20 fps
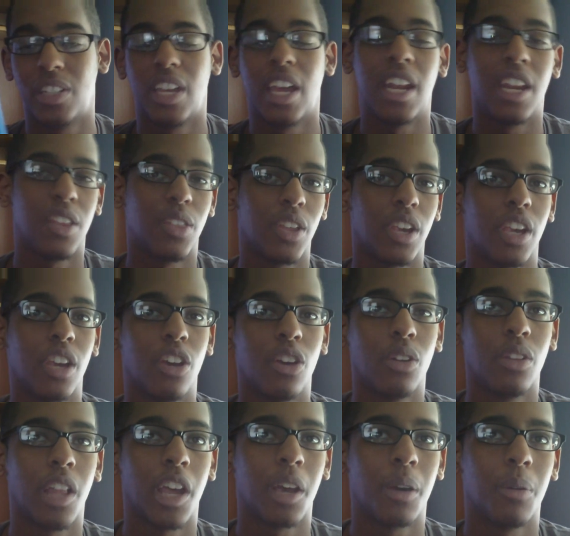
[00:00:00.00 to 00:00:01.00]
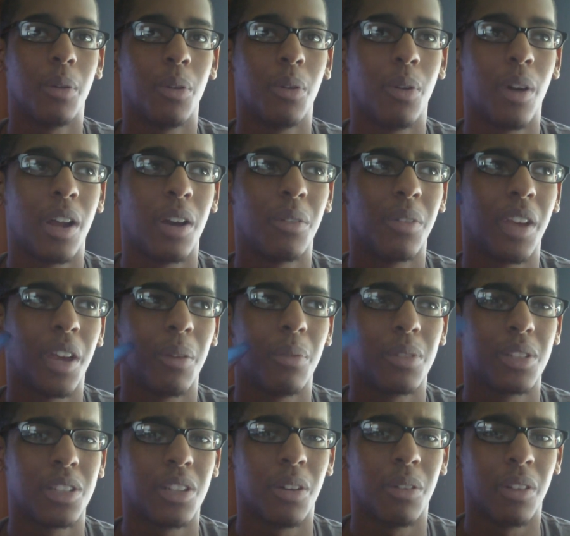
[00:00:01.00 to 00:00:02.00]
anything and go like, oh, I don't get
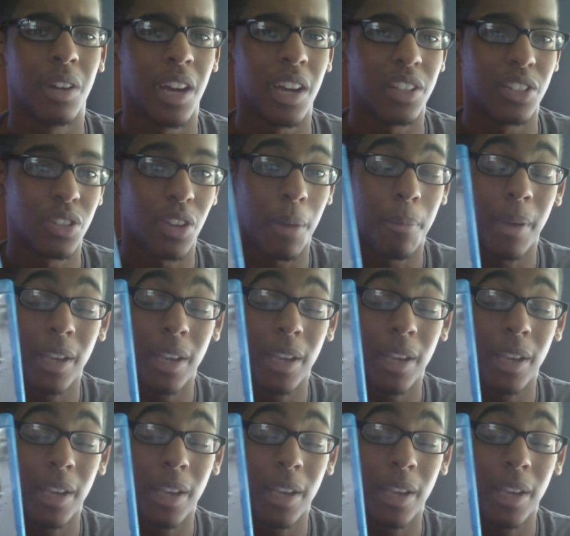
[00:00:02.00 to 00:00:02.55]
what's going on. So I